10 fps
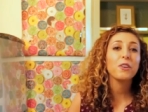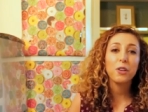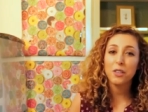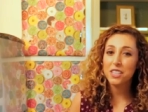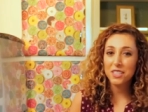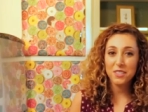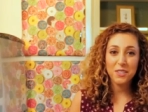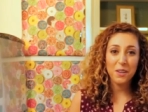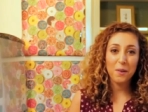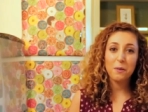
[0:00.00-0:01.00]
cooking
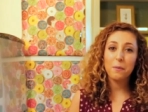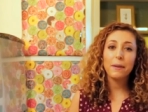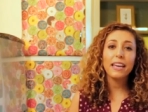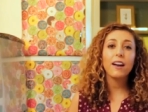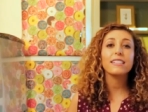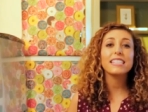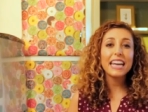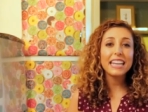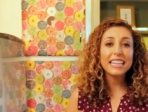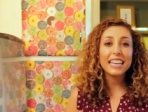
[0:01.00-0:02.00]
show where we are
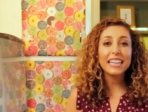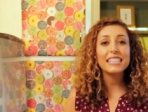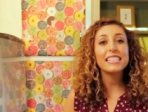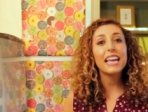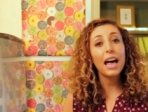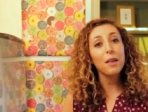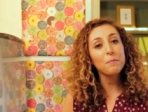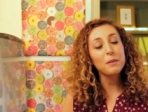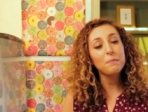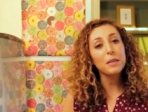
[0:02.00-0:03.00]
dedicated to
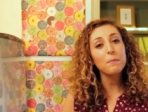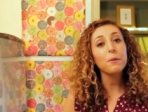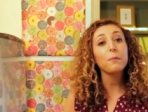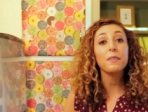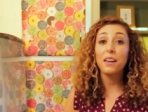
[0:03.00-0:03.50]
helping people with